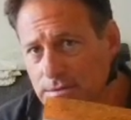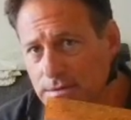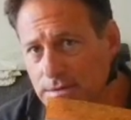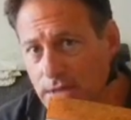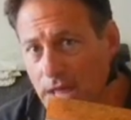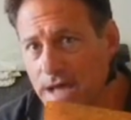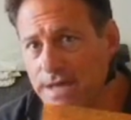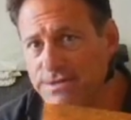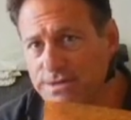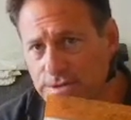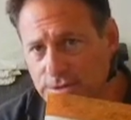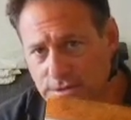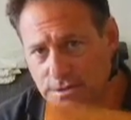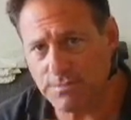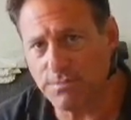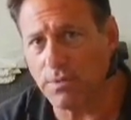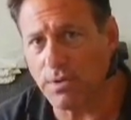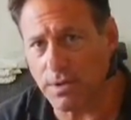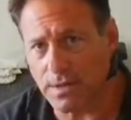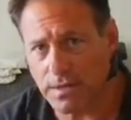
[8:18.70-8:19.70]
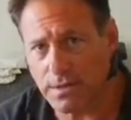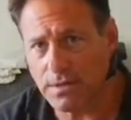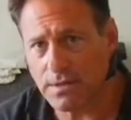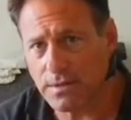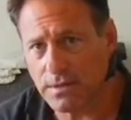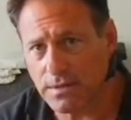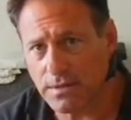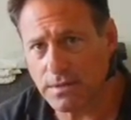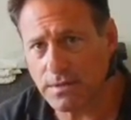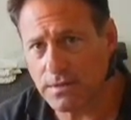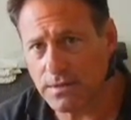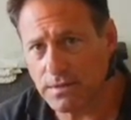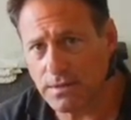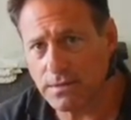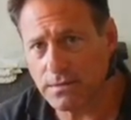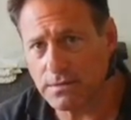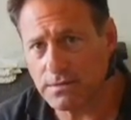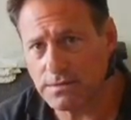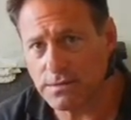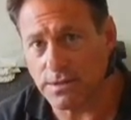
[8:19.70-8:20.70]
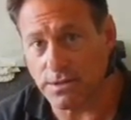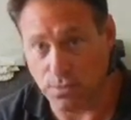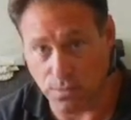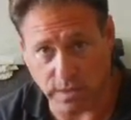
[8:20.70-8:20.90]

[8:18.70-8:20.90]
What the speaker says: lies in this book to your